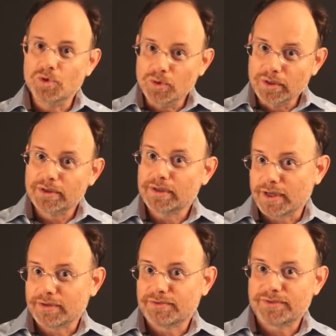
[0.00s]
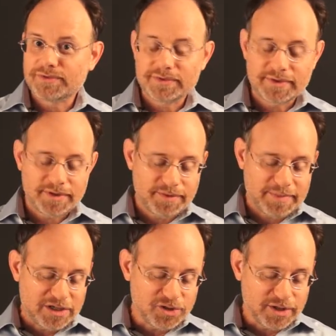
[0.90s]
ruler of a
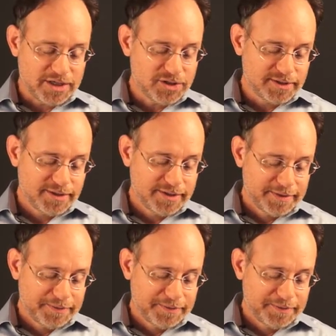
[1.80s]
major nation.